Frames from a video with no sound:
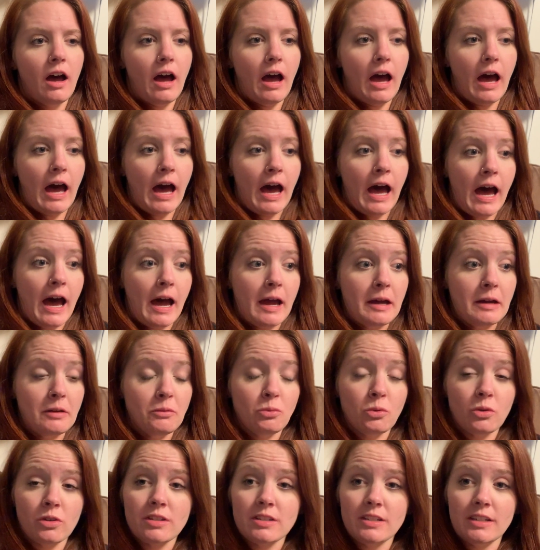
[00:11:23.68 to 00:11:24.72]

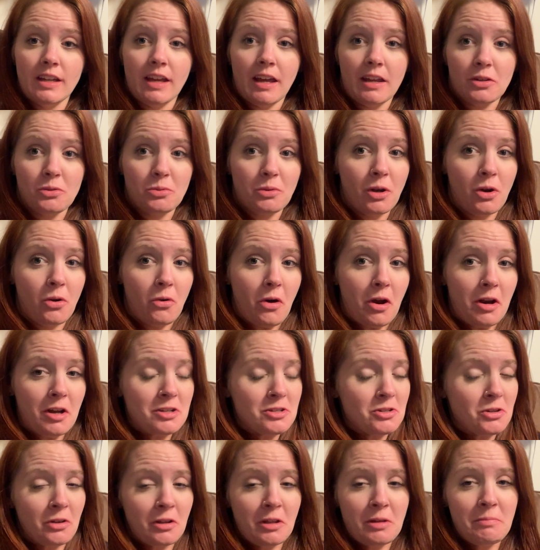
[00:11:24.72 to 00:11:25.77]
We'll see as we go on.
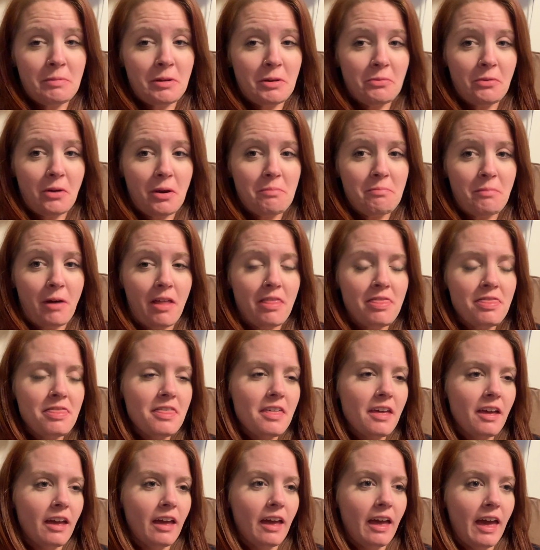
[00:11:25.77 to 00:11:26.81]
It's only been 1 month.
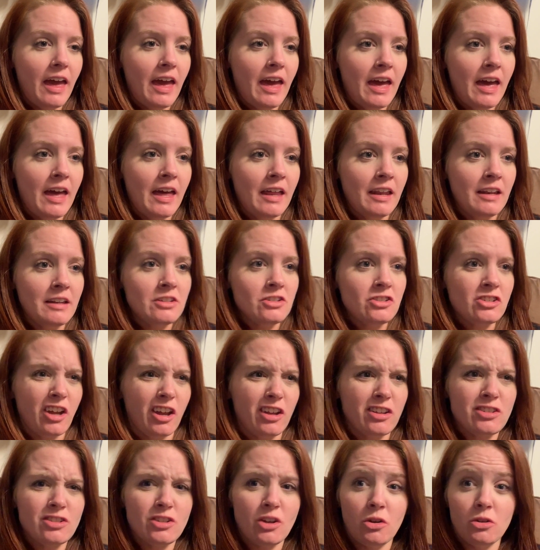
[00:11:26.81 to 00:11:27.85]
And
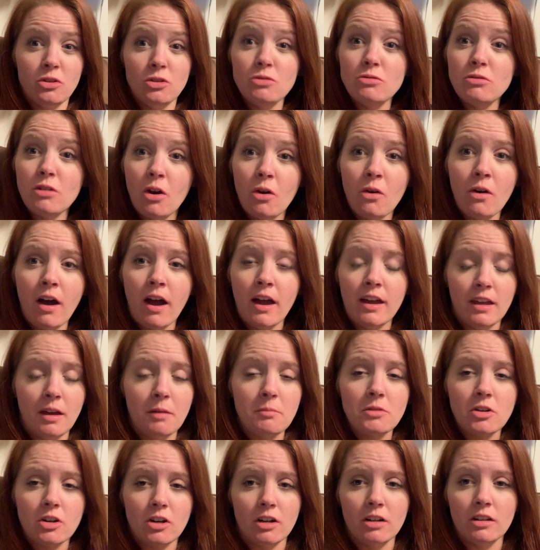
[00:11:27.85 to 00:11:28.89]
just so you know, I
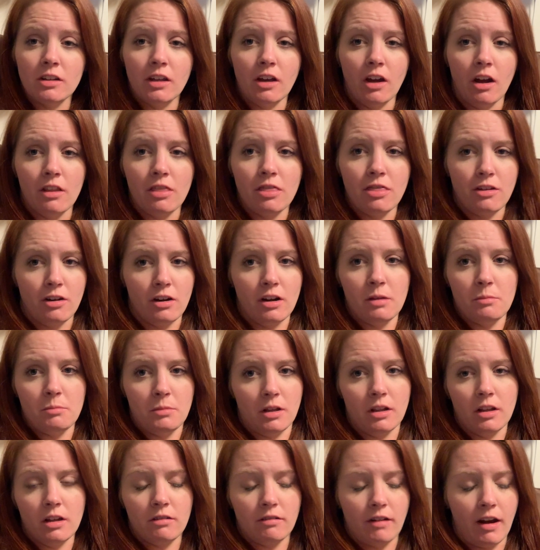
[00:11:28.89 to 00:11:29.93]
am currently on 30
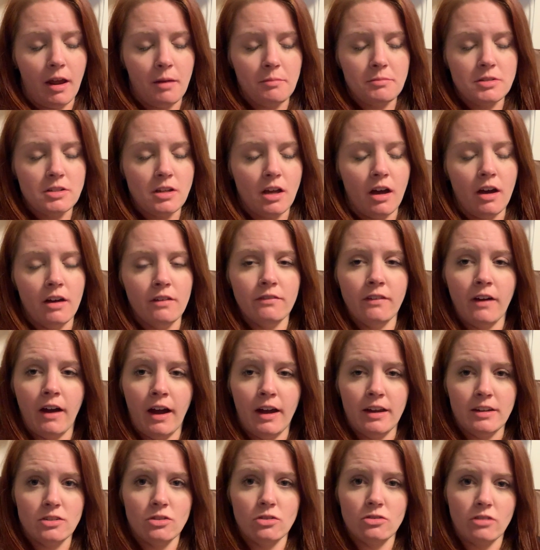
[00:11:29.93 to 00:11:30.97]
milligrams of
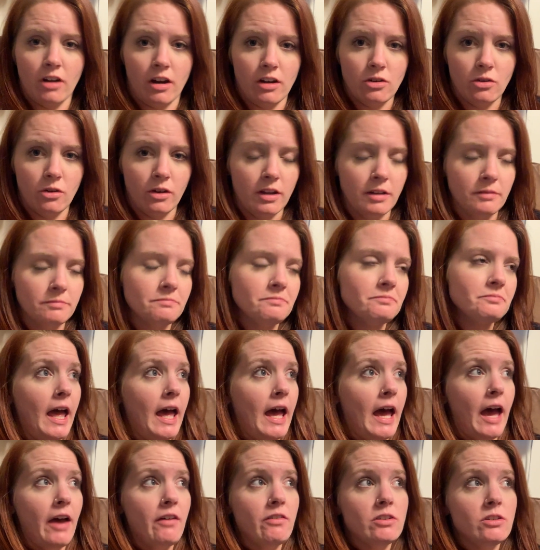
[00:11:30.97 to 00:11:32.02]
isotretinoin.
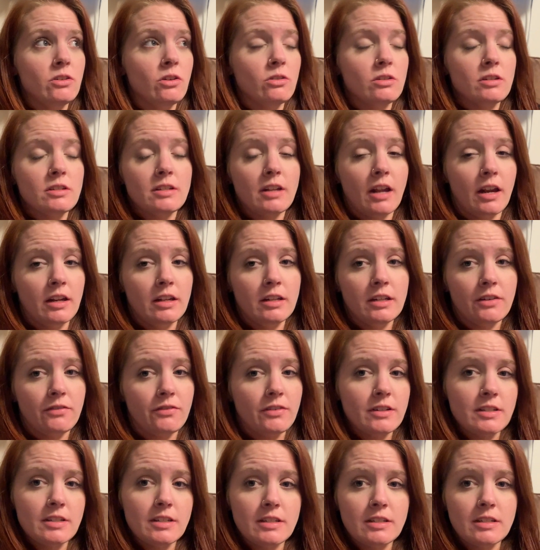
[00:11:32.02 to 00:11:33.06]
Haven't noticed any
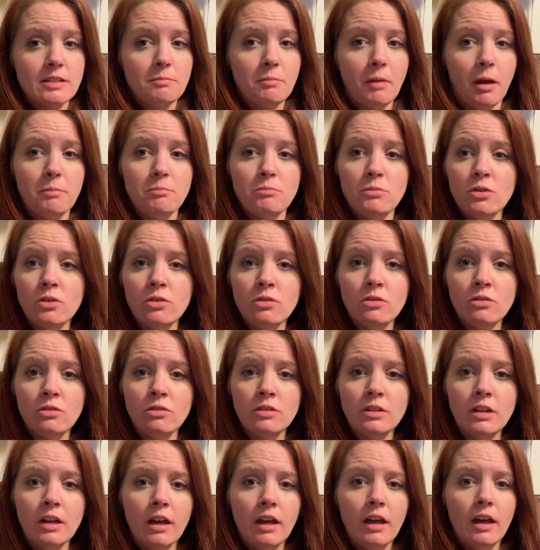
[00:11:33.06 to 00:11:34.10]
differences in my
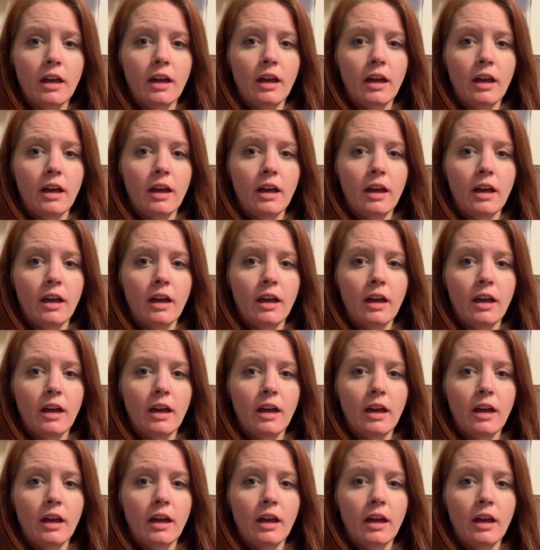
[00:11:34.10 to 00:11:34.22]
mood.